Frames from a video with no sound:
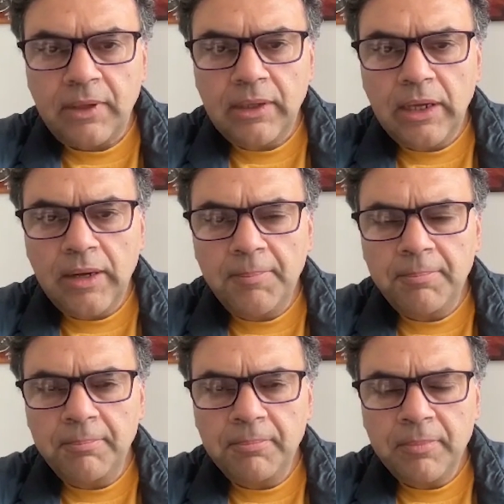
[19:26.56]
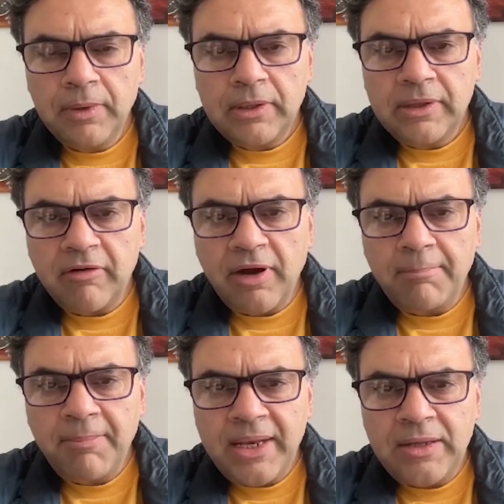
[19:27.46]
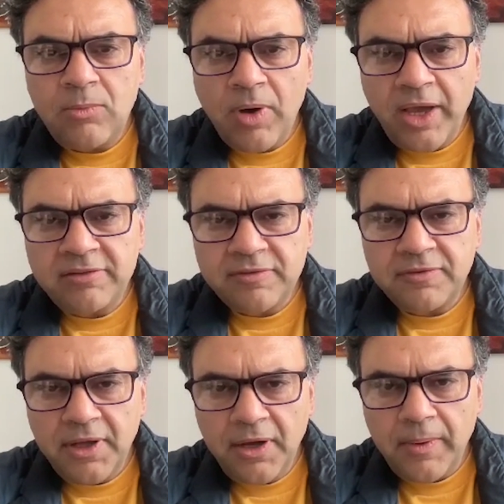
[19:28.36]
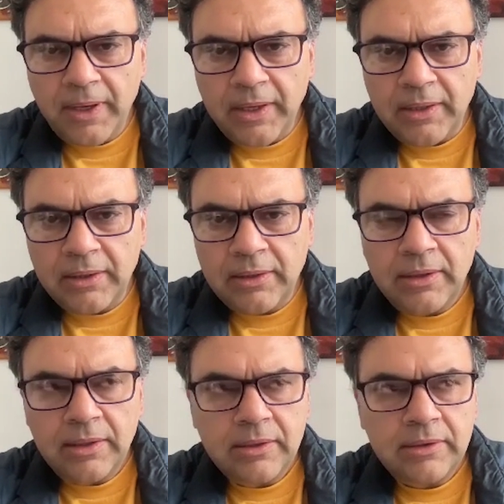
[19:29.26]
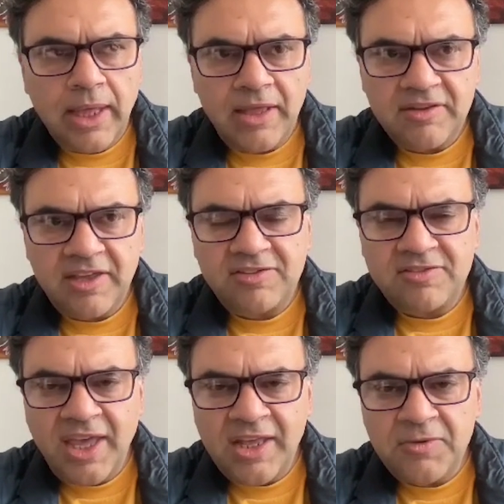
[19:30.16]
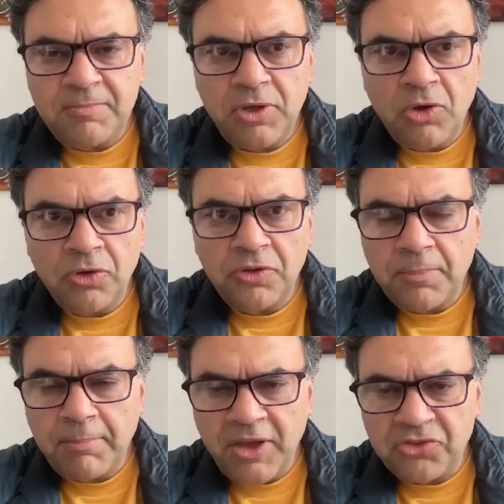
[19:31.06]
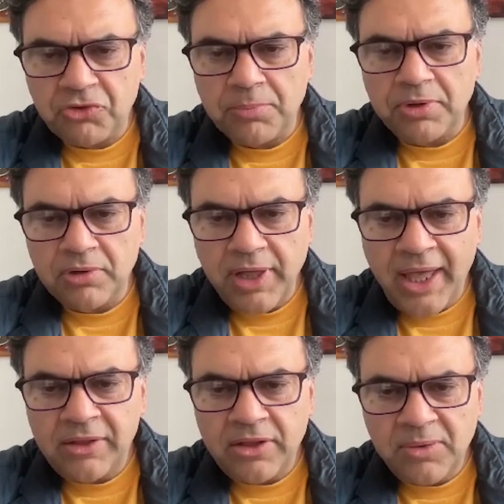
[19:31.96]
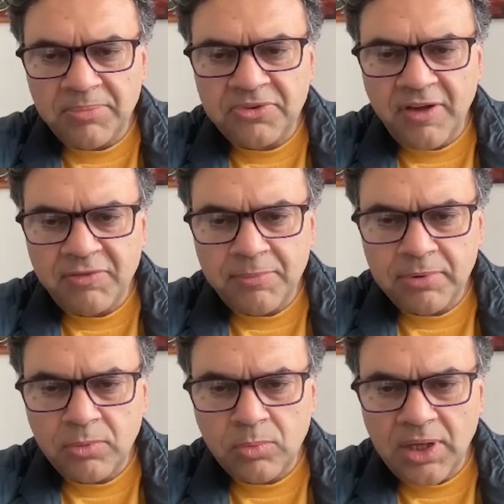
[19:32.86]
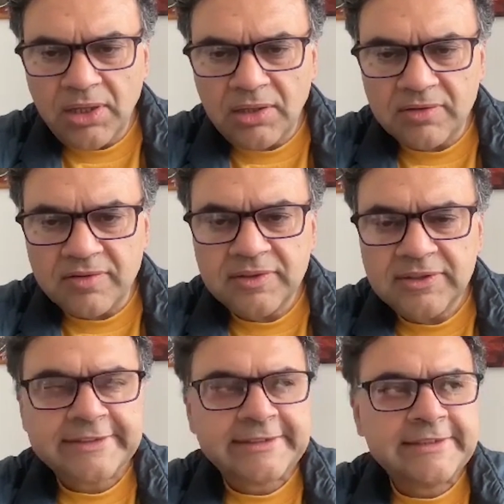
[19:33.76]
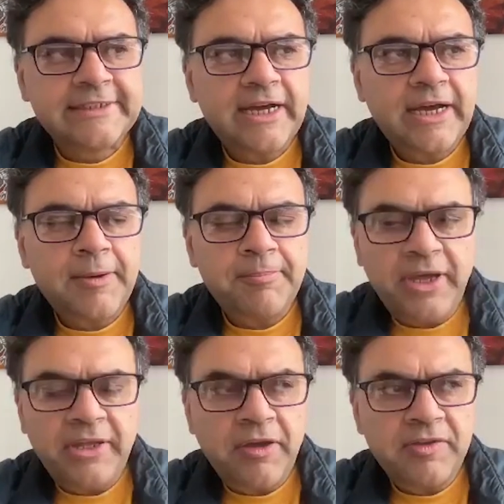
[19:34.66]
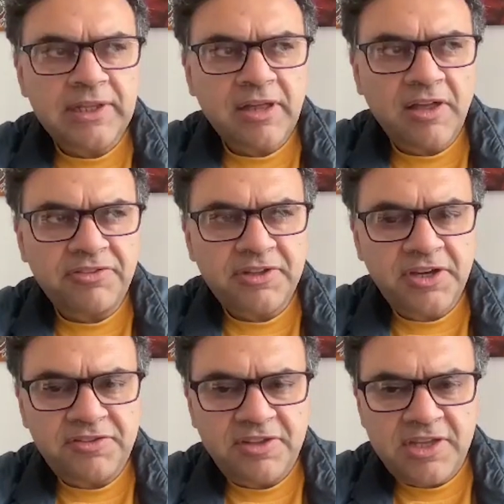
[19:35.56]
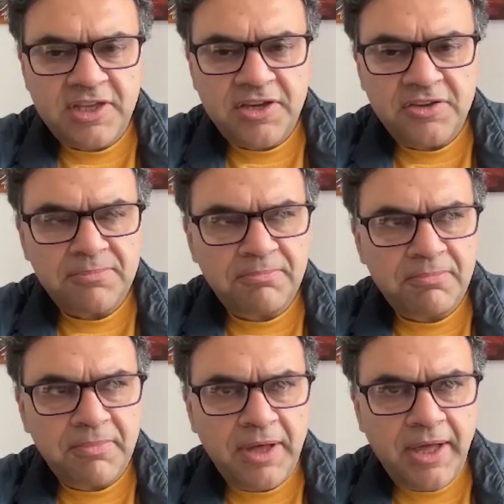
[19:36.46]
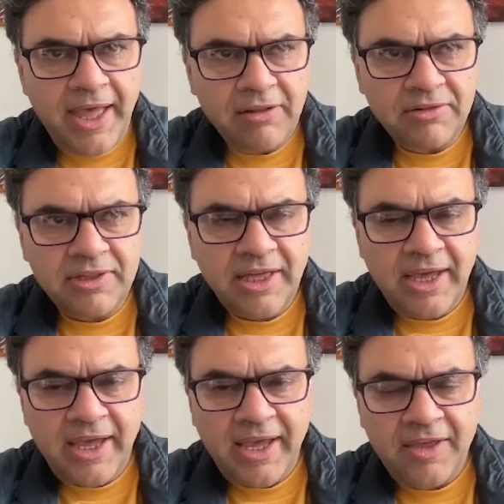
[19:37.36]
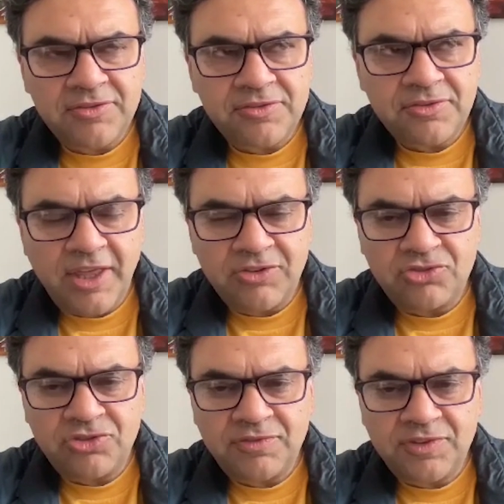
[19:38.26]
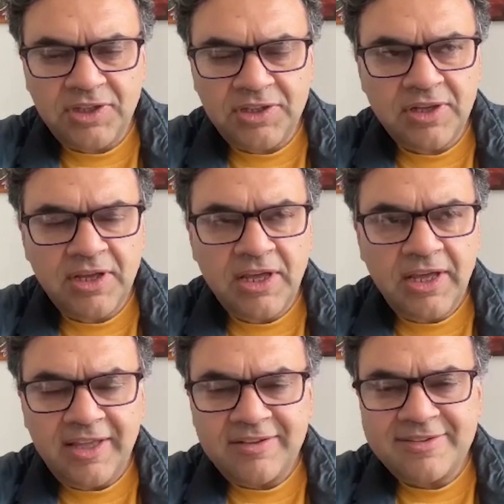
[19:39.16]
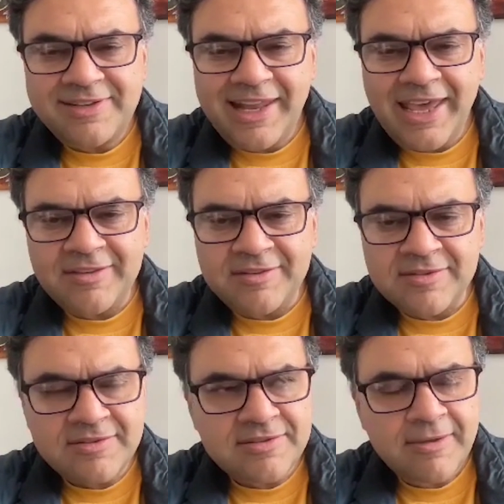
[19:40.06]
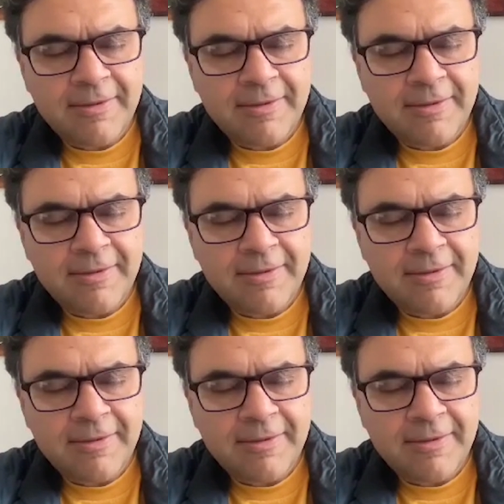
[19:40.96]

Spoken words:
there are many ways of knowing that extend beyond the measurable and the observable world. And over the last 30 years, healthcare has shifted its lens